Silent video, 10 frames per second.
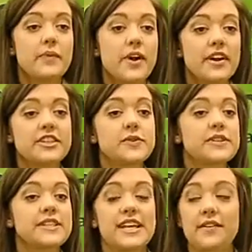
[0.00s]
Products you
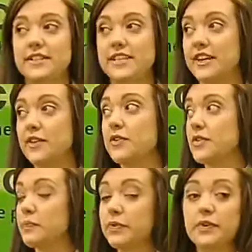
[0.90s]
will see, I will take you through
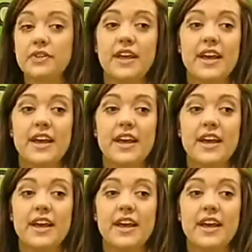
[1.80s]
the booth